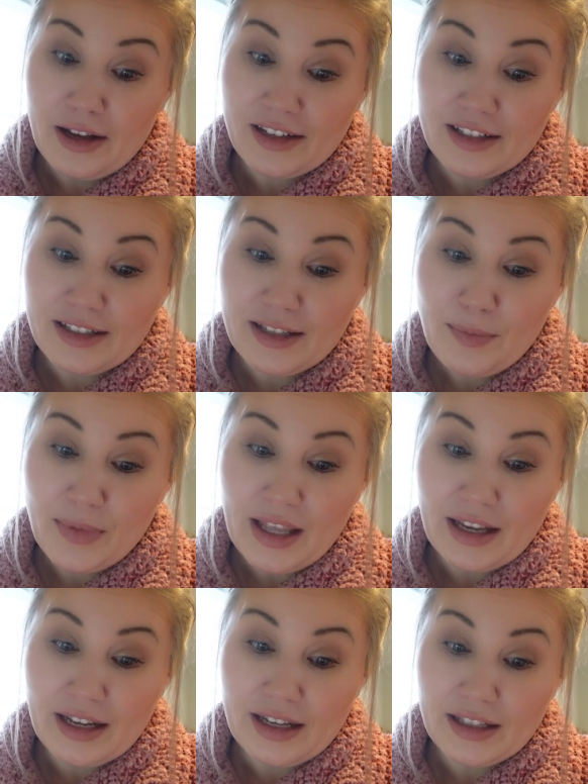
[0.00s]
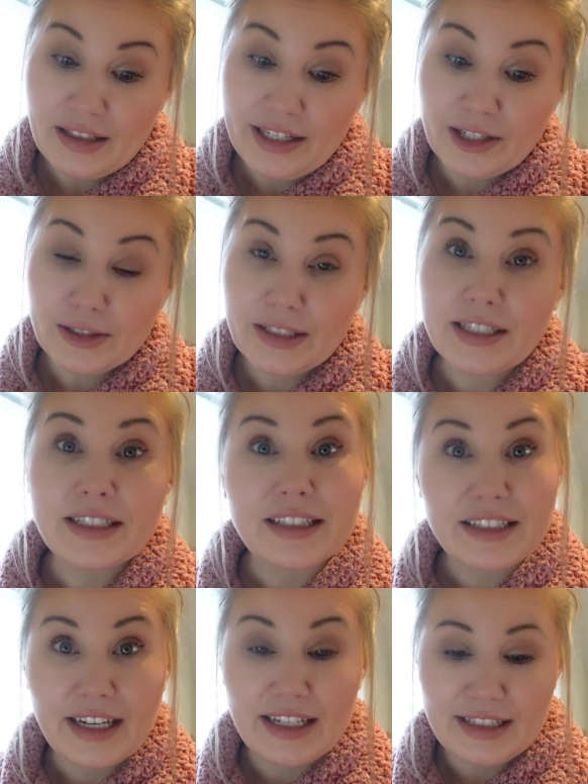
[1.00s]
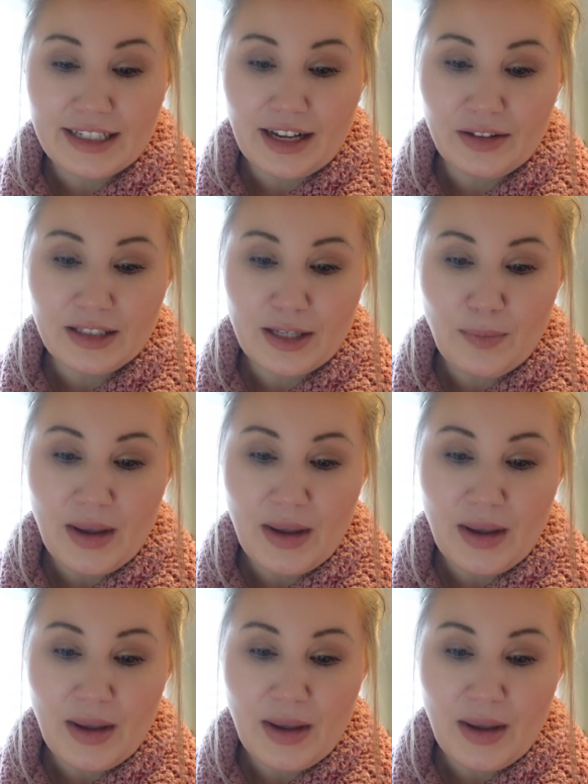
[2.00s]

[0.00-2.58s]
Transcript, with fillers: Because uh, something clearly stands out to